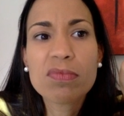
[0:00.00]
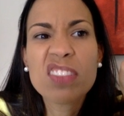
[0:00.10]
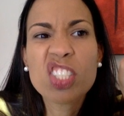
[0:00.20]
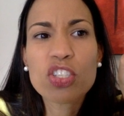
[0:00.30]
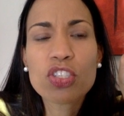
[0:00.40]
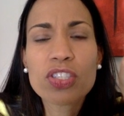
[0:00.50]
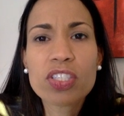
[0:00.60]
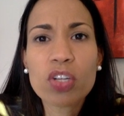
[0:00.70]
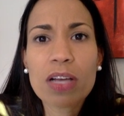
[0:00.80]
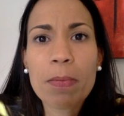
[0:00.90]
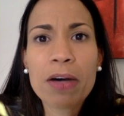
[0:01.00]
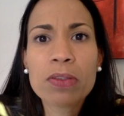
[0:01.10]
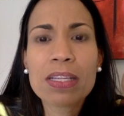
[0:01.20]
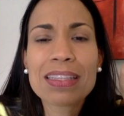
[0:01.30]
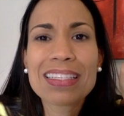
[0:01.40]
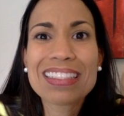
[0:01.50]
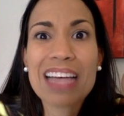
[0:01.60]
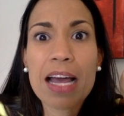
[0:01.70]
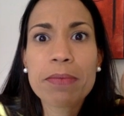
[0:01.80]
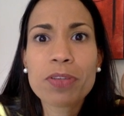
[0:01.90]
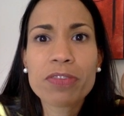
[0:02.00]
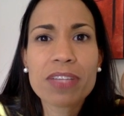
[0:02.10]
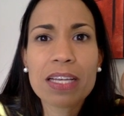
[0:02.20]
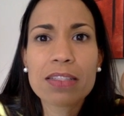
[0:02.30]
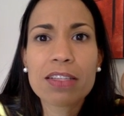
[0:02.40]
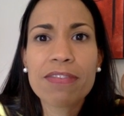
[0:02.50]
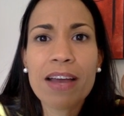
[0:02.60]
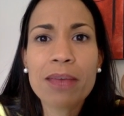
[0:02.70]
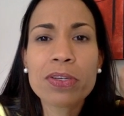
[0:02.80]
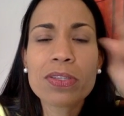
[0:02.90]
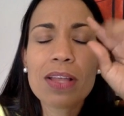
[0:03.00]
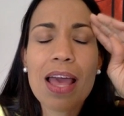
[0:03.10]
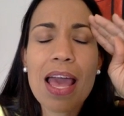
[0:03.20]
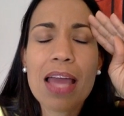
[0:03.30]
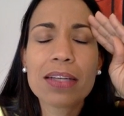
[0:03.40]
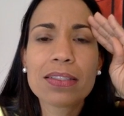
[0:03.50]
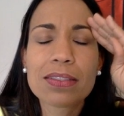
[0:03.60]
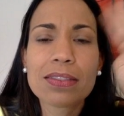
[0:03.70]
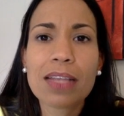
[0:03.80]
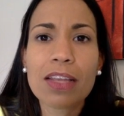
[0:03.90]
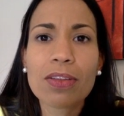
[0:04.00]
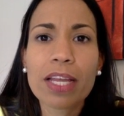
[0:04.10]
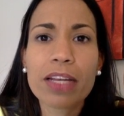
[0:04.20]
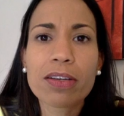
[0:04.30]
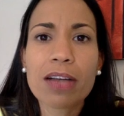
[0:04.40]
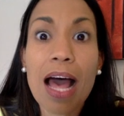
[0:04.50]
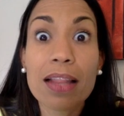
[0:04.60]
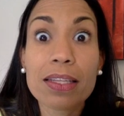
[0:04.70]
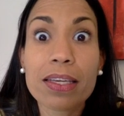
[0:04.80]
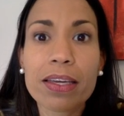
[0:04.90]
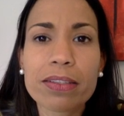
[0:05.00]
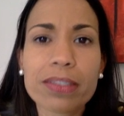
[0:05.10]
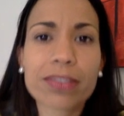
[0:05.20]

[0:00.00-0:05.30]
Just talk about the types of skeletal fibers, and see you later, alligator.